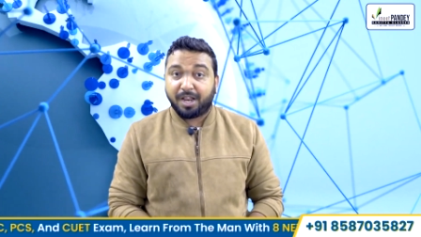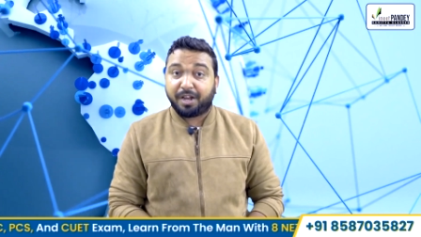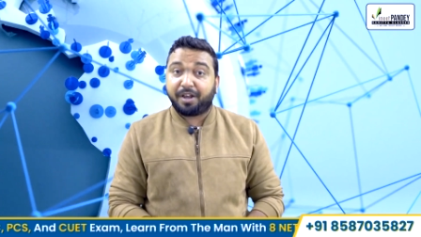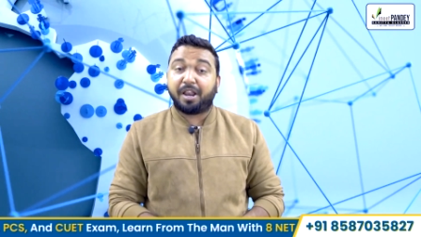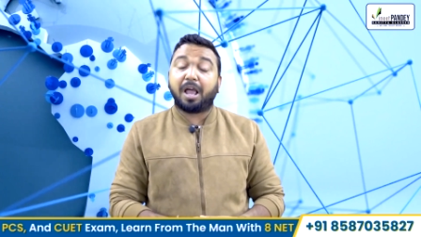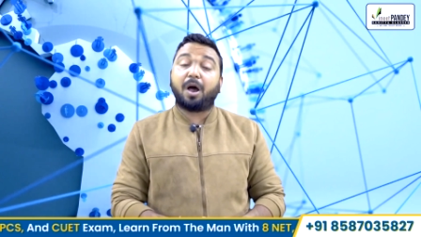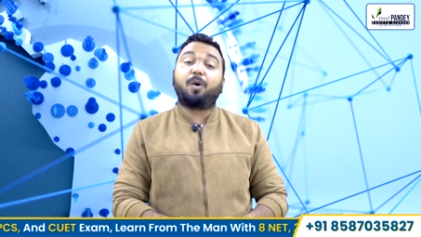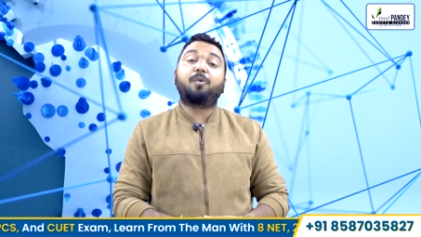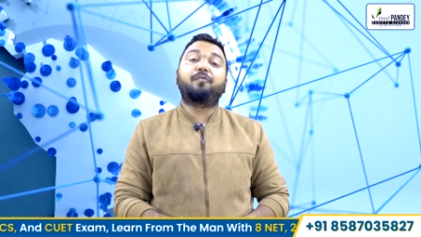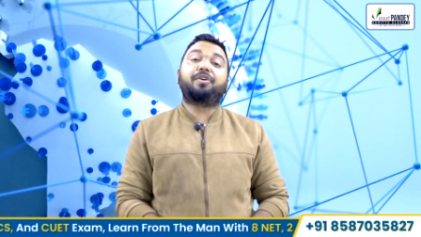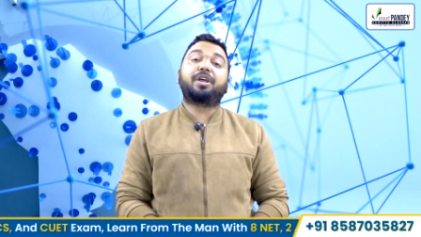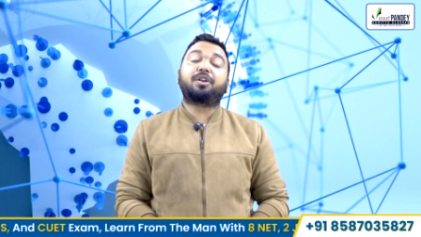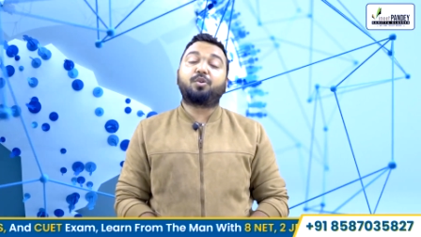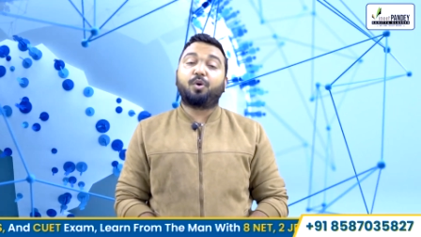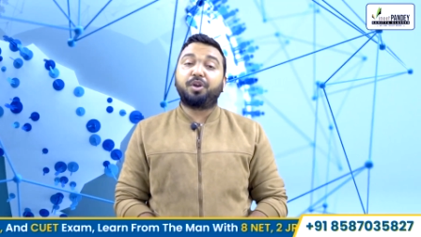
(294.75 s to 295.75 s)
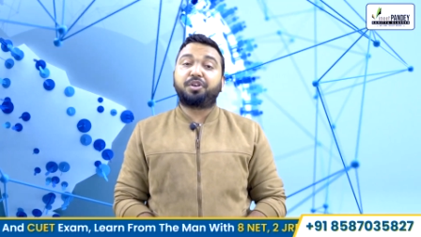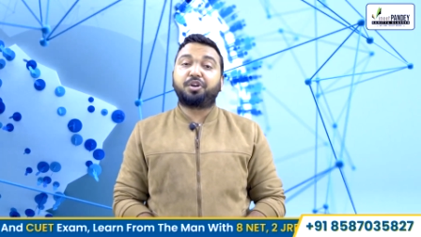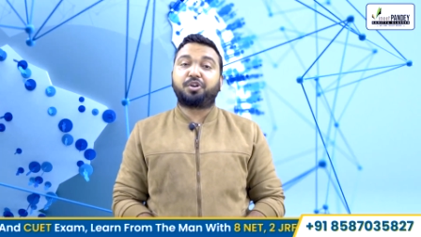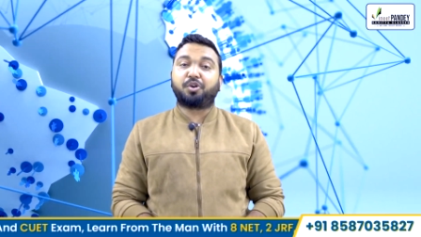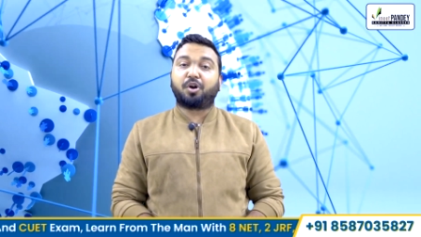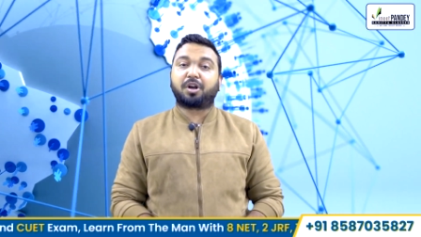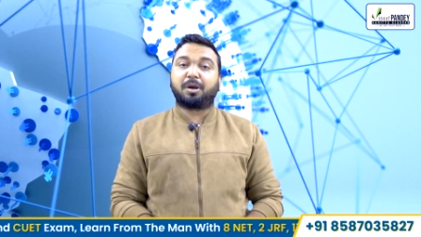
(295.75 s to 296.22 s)
Now we are going to
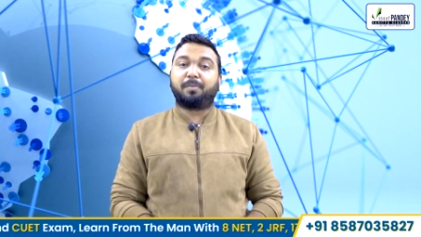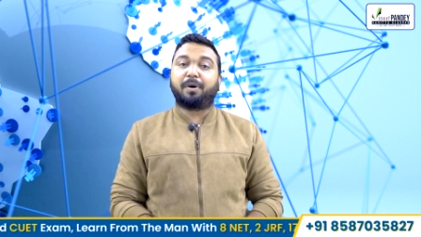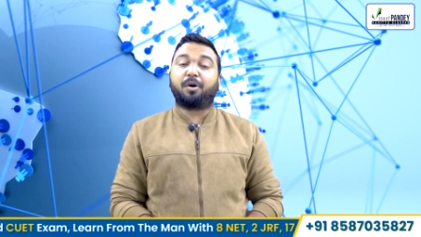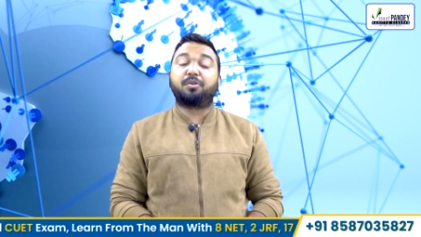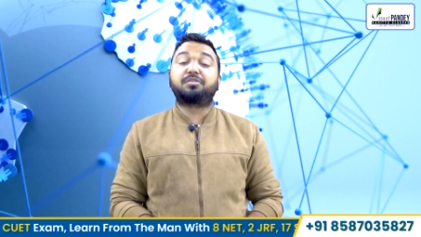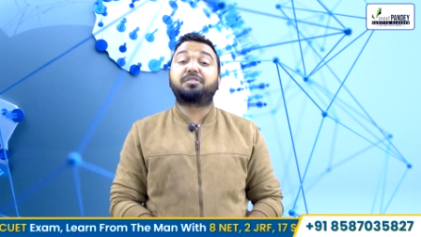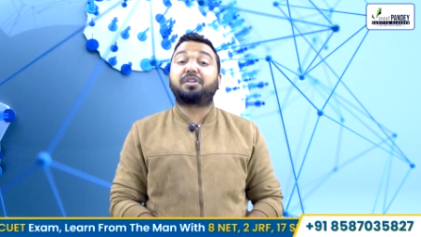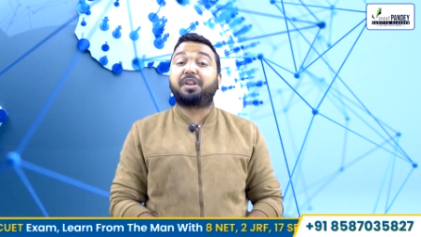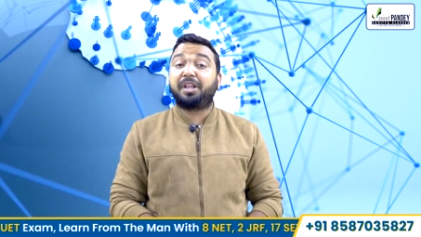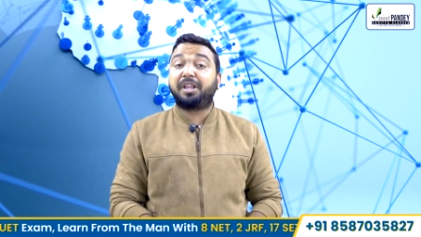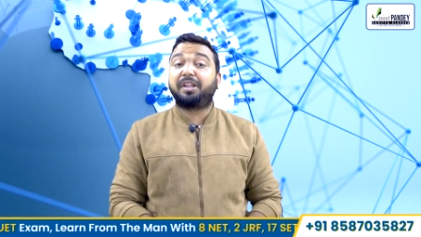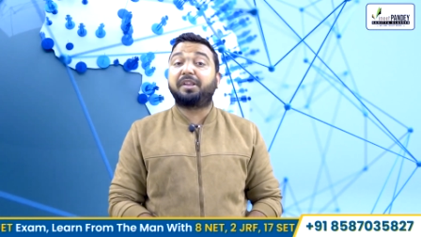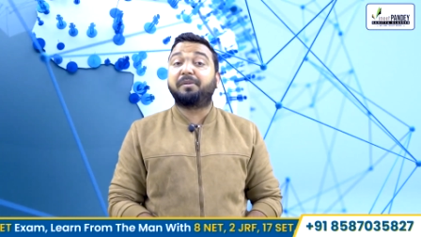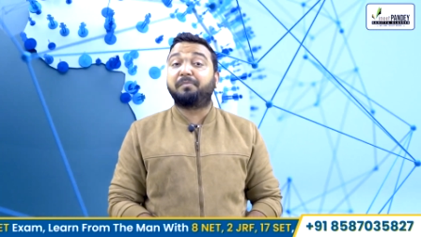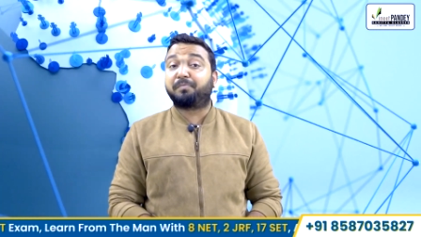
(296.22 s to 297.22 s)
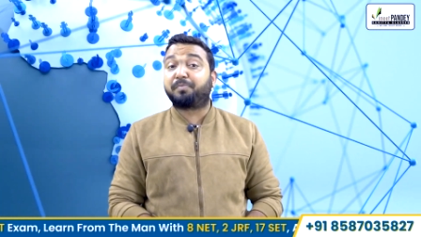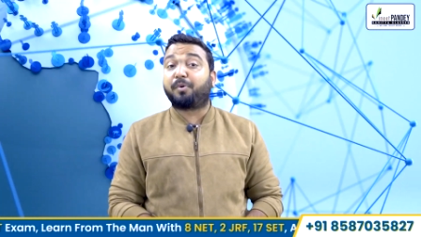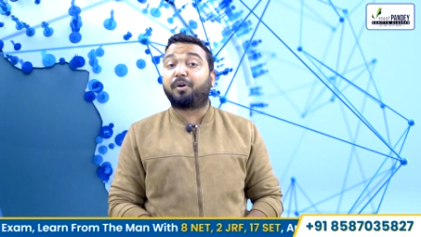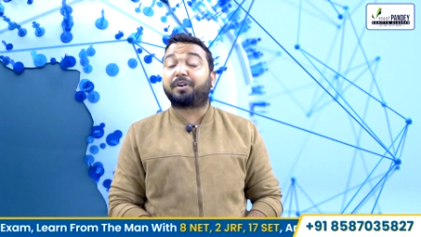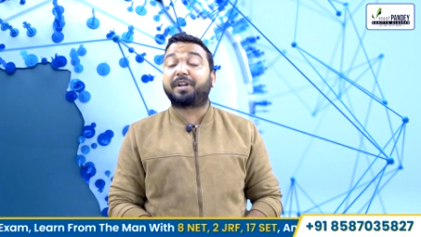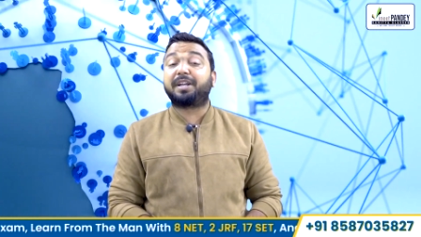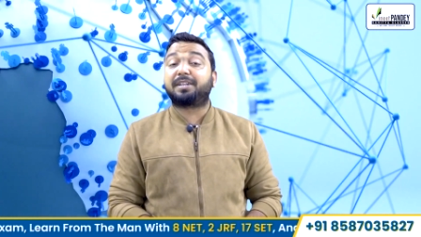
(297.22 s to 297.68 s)
talk about three
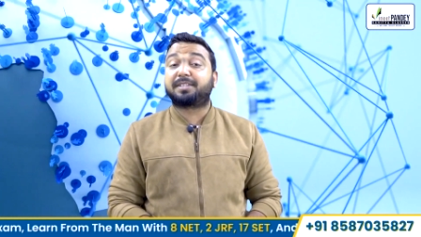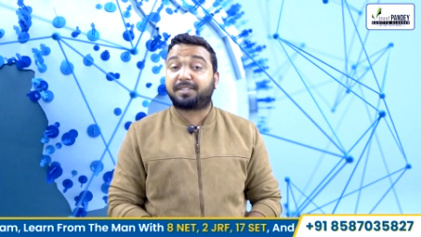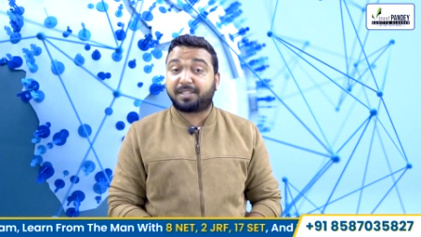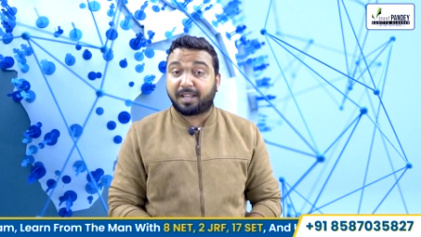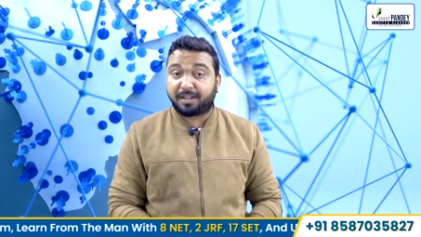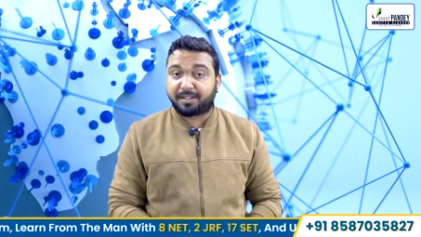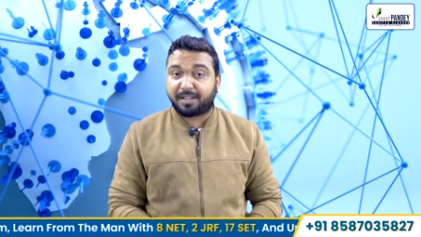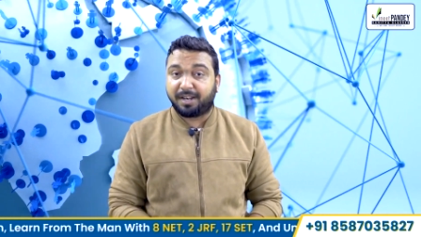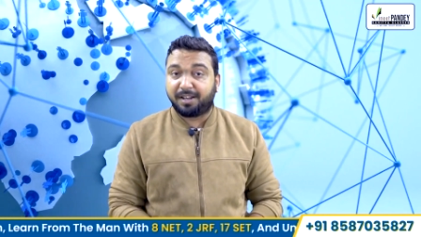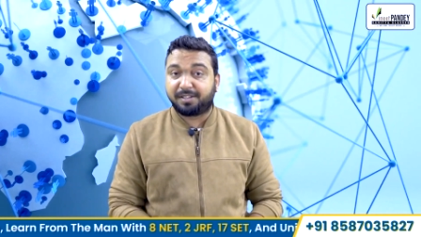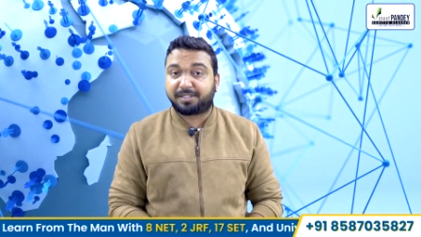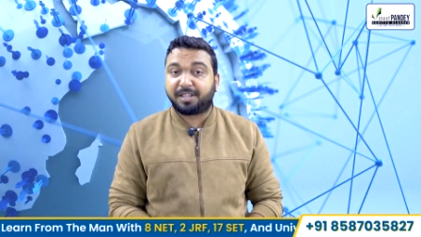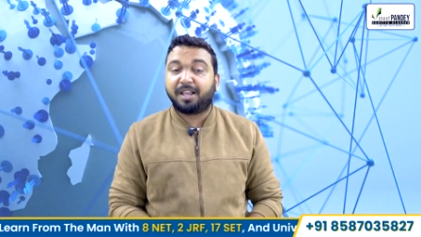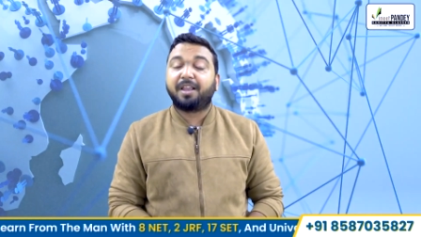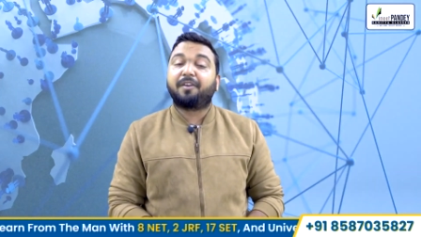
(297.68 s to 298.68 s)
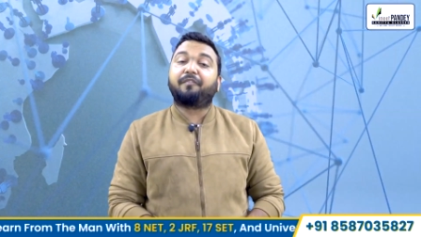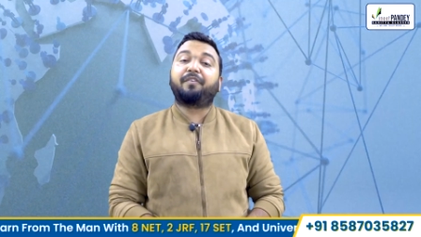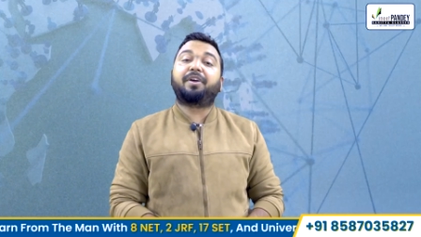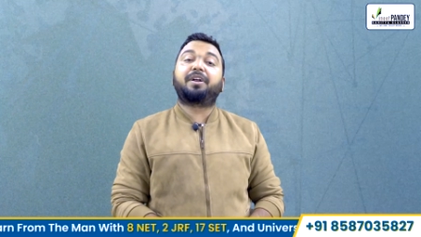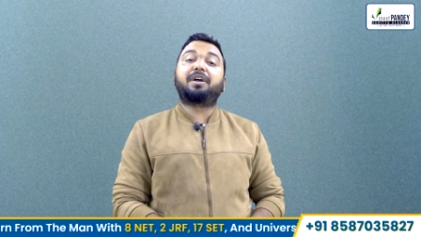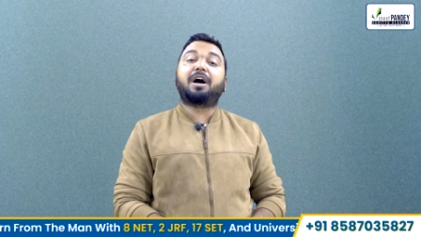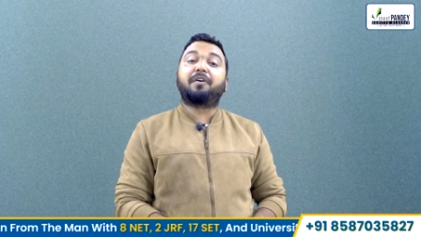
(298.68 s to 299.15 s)
important circles
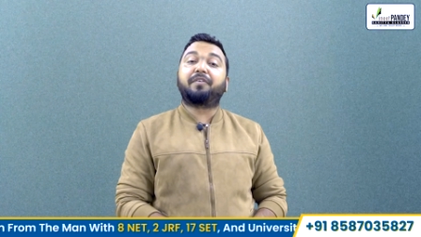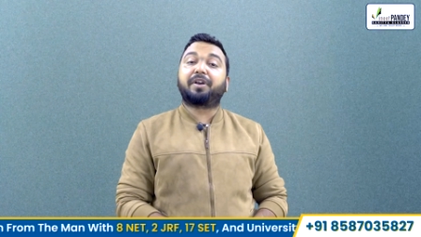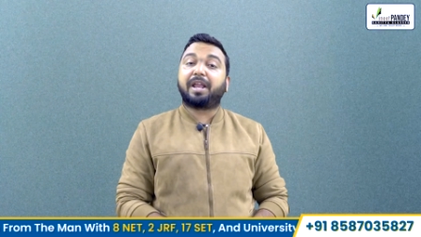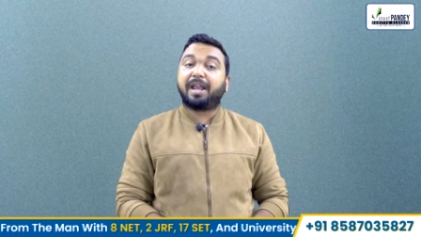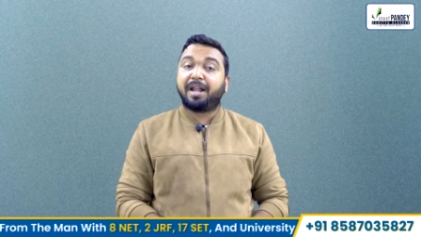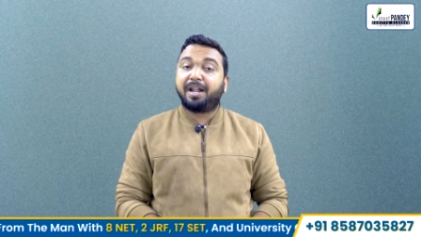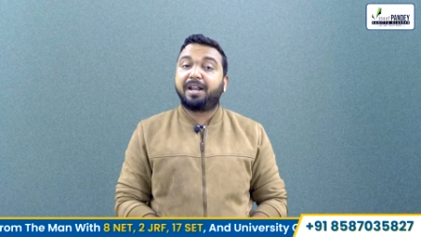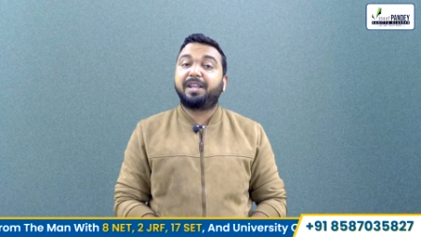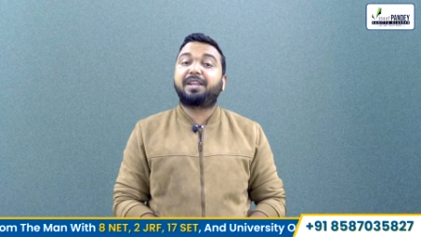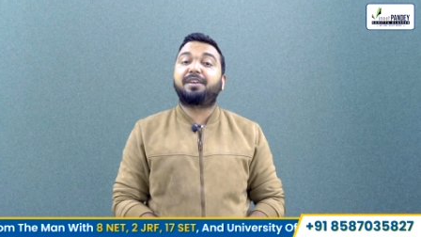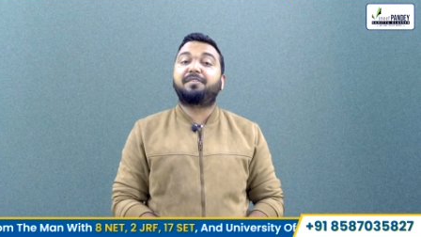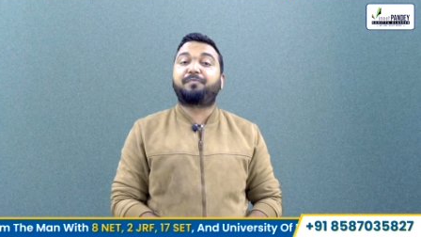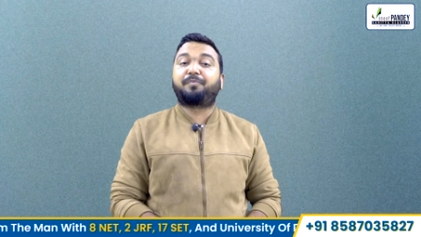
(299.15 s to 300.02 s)
where our Indian